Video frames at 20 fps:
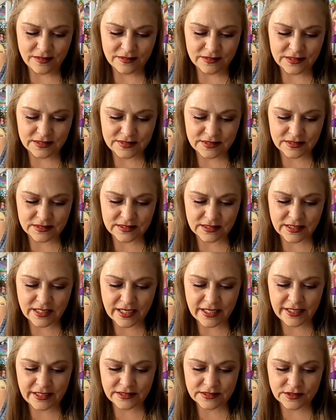This is
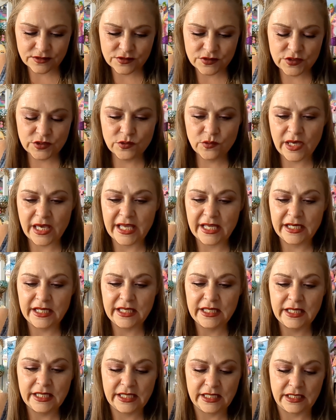light
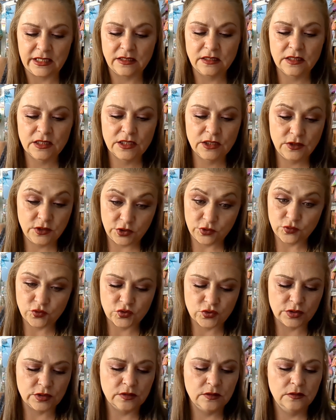280 in the
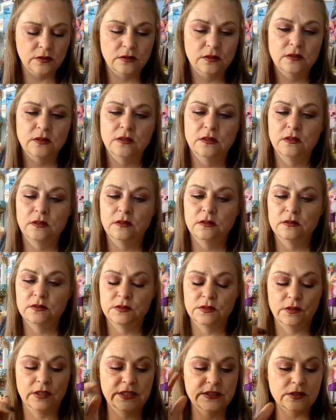neutral.
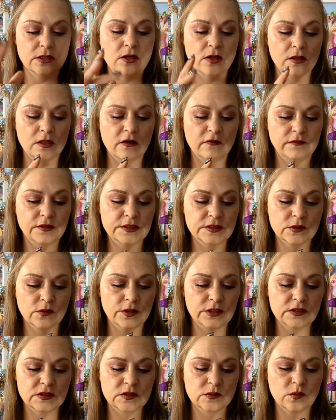So that's all off. Let's go
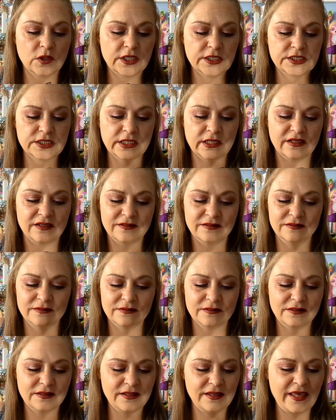ahead and swatch it.
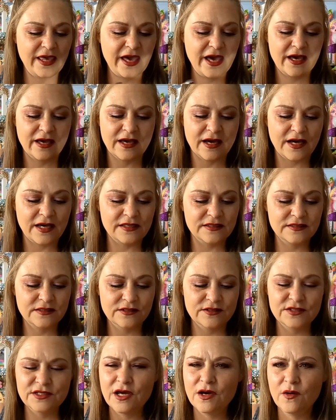Yeah, guys,
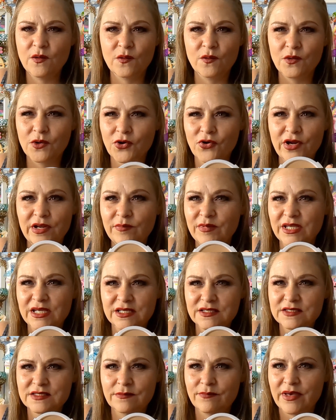there's no
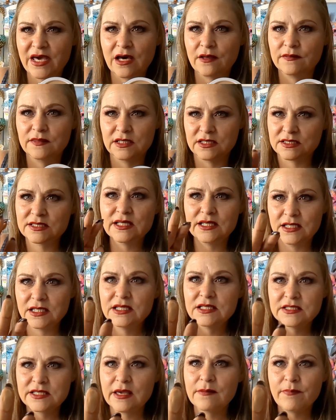creaminess about this. It
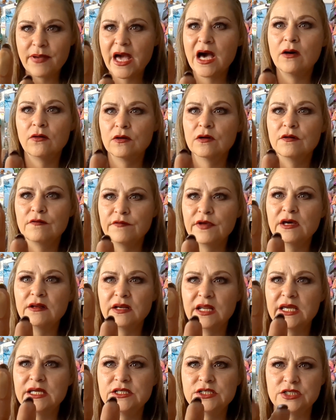is a powder
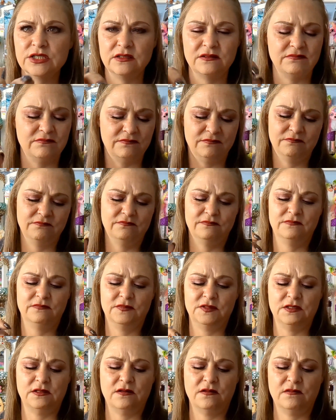foundation.
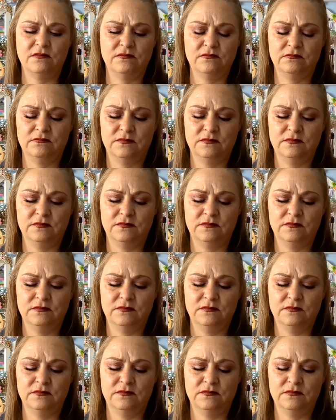So,